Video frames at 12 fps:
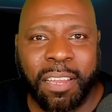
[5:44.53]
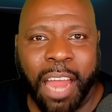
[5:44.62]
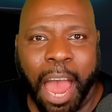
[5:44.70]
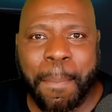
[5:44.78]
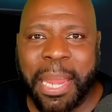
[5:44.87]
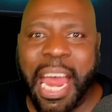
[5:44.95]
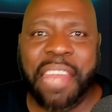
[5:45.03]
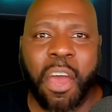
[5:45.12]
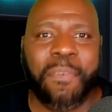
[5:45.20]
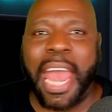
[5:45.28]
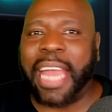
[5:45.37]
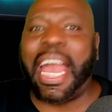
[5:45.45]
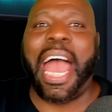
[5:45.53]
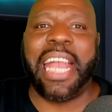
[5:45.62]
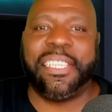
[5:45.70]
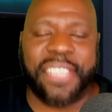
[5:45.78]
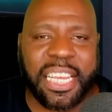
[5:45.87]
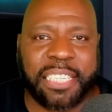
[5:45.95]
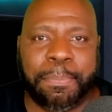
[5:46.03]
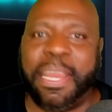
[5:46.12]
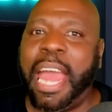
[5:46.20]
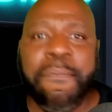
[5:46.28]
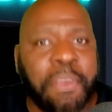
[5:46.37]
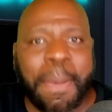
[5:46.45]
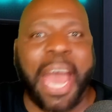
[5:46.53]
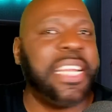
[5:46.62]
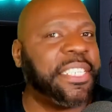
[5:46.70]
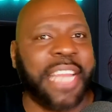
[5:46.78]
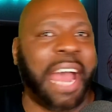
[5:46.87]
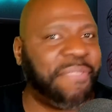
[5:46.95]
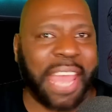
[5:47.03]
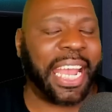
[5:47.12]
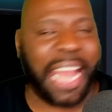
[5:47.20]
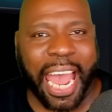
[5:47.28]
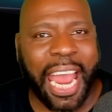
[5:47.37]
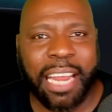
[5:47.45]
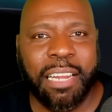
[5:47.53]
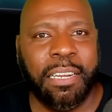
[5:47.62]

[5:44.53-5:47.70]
I mean, I know that guy exists, but everybody's not that guy.